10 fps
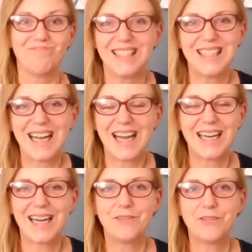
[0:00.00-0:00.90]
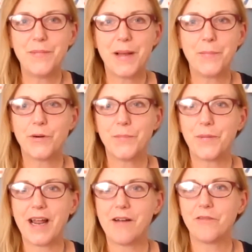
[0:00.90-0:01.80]
yeah, I remember it,
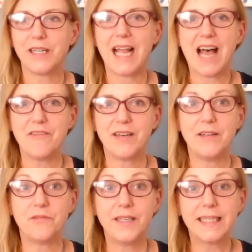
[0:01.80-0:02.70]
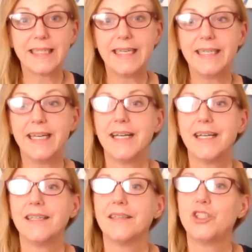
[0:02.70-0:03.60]
but I don't really have any feeling.
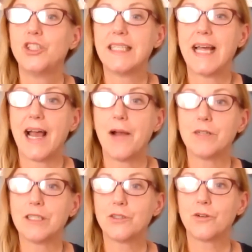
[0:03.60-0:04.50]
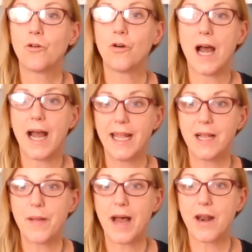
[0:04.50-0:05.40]
She said, I was crying
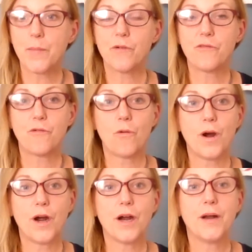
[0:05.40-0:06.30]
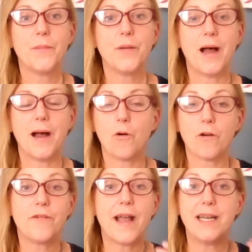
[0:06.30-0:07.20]
about it before or
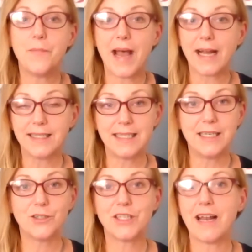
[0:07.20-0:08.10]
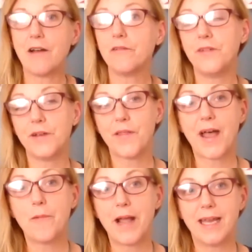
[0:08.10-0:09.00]
fighting back tears, and I don't feel
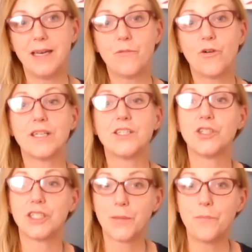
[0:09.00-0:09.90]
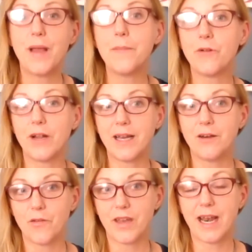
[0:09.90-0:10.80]
that way anymore. It's just a memory. I
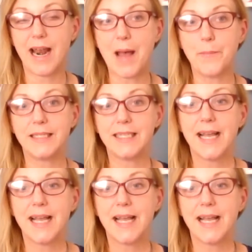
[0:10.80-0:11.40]
know that it happened.